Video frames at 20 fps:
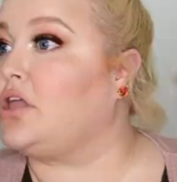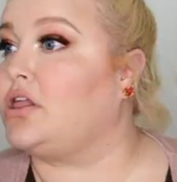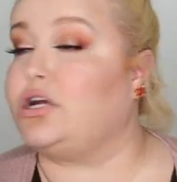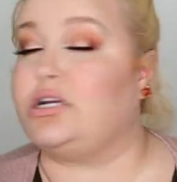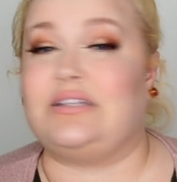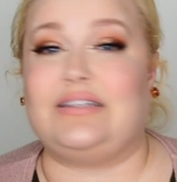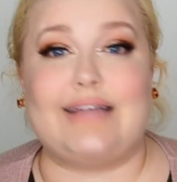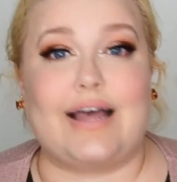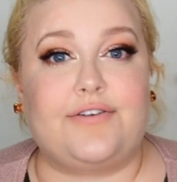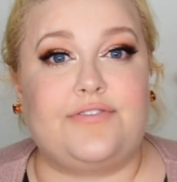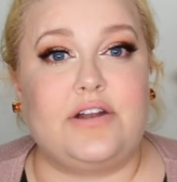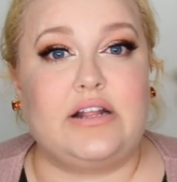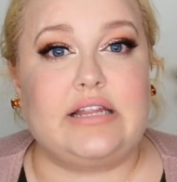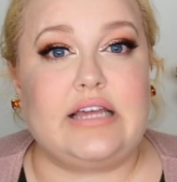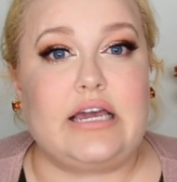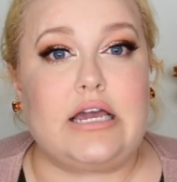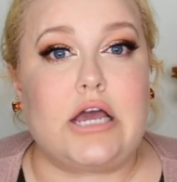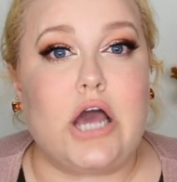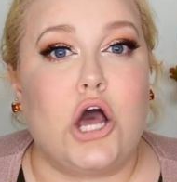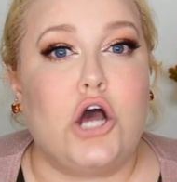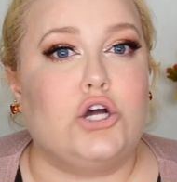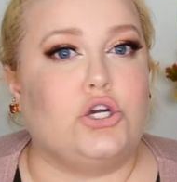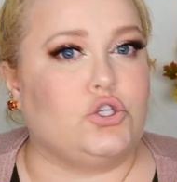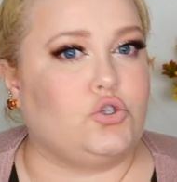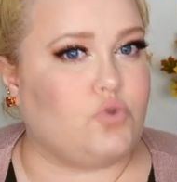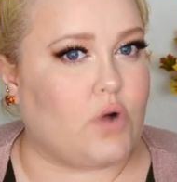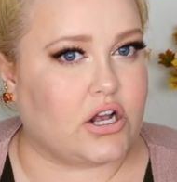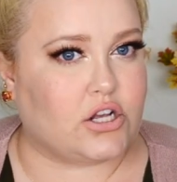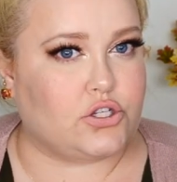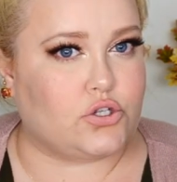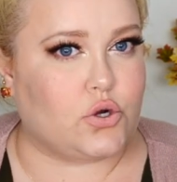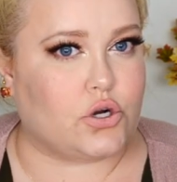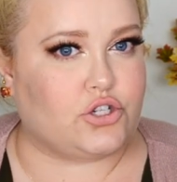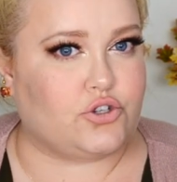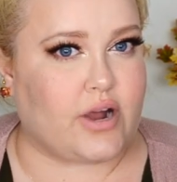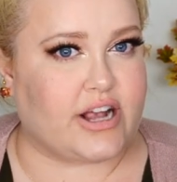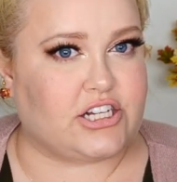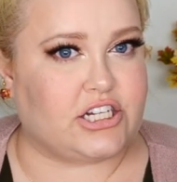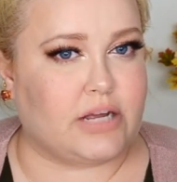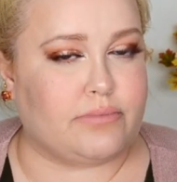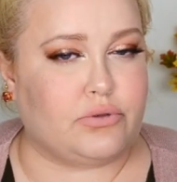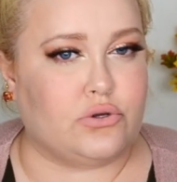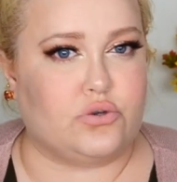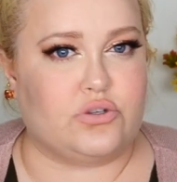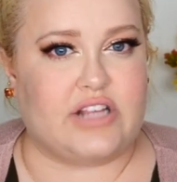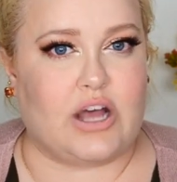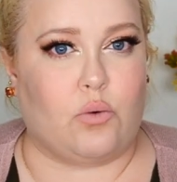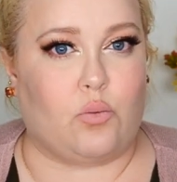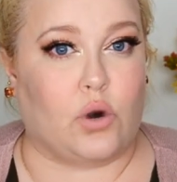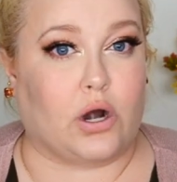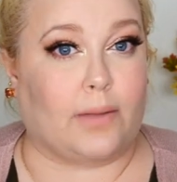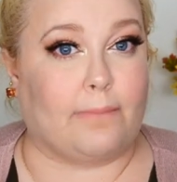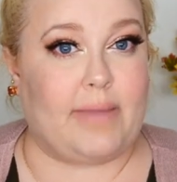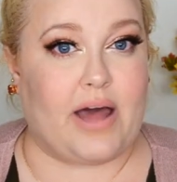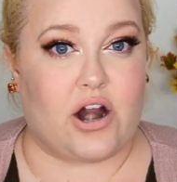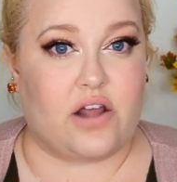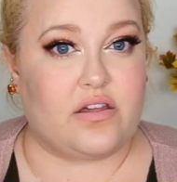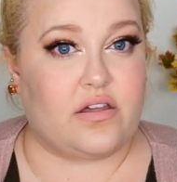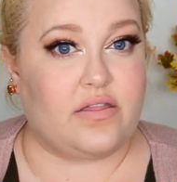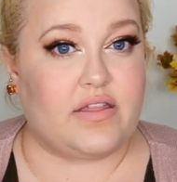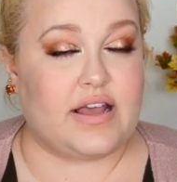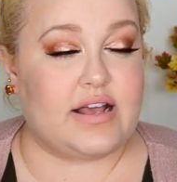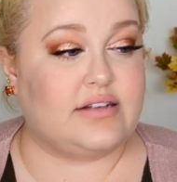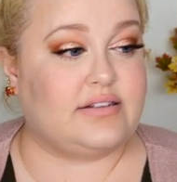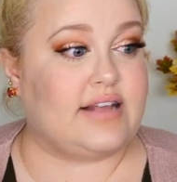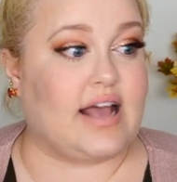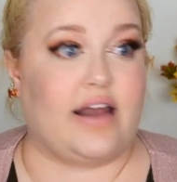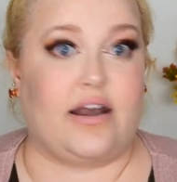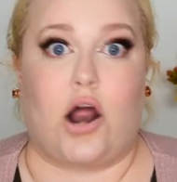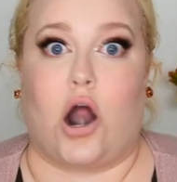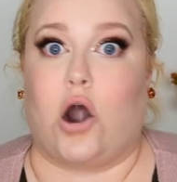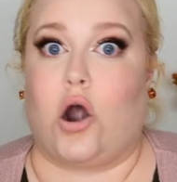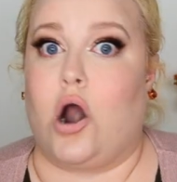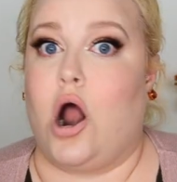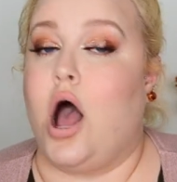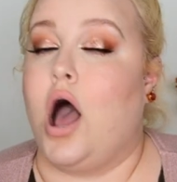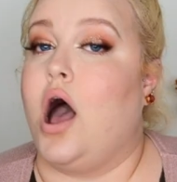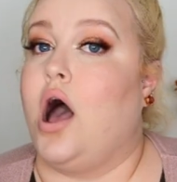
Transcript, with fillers: There's definitely drugstore dry shampoos that work better than this and are